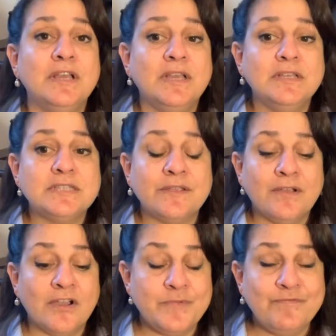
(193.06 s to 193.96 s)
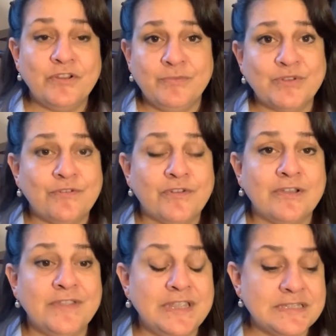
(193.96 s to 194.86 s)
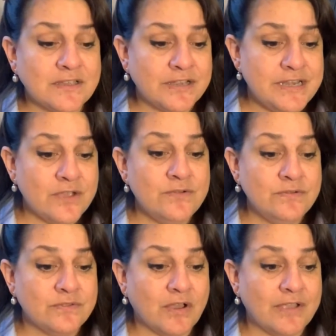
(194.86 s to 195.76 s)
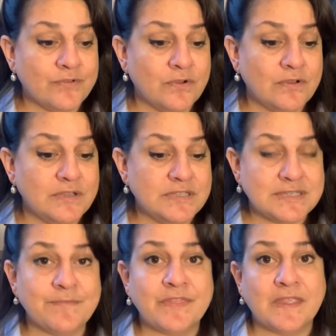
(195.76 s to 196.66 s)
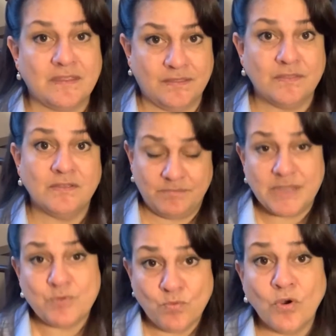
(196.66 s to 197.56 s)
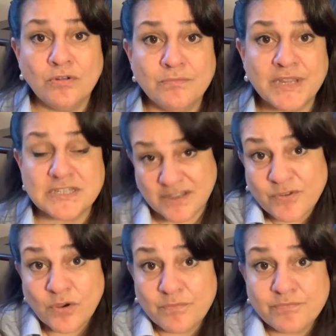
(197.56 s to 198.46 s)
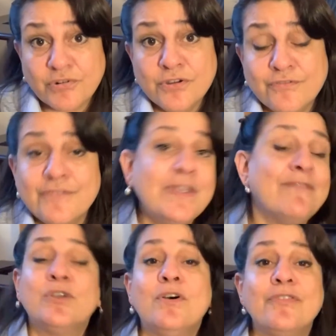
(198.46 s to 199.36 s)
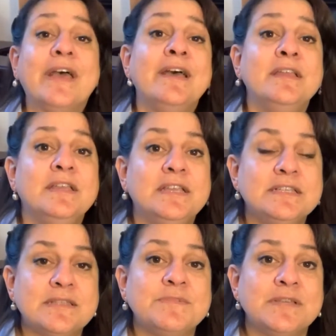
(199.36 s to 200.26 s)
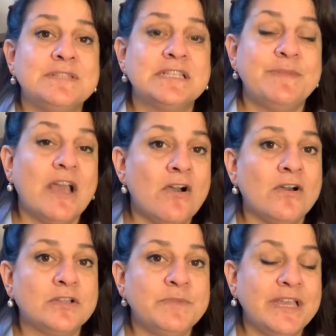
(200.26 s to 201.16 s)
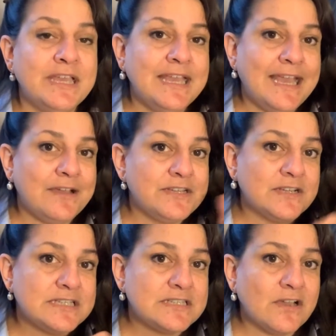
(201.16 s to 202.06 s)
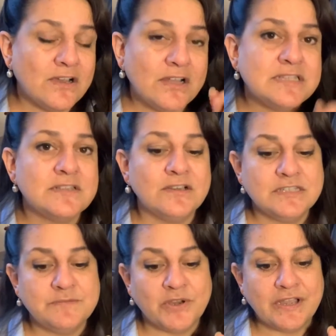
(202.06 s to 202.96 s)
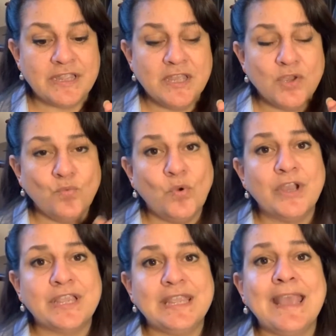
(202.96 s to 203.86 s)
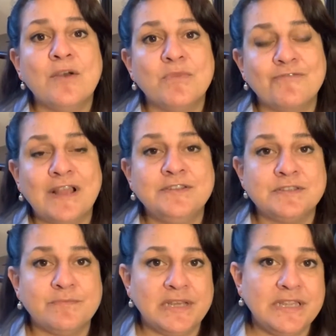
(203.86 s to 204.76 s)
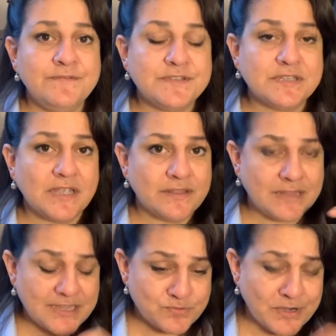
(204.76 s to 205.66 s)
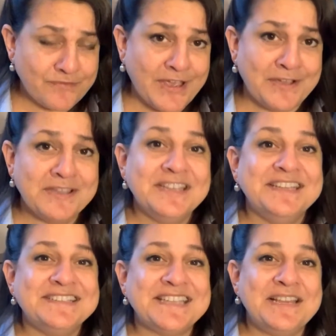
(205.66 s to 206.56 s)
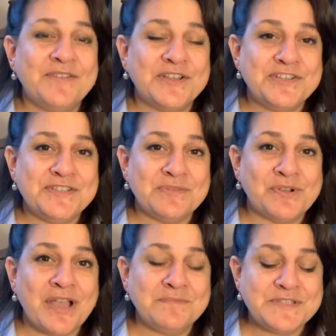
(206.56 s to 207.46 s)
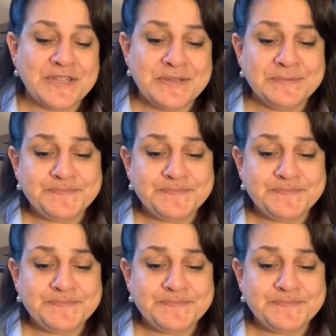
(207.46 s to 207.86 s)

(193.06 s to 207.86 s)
So I've been fully booked for 5 years. I know that I've got something that people want because I've got proof. If you haven't got that, sometimes that's a bit hard. But how did I start? I started by working out my values and beliefs, and that's one of our daily virtues that we'll come to.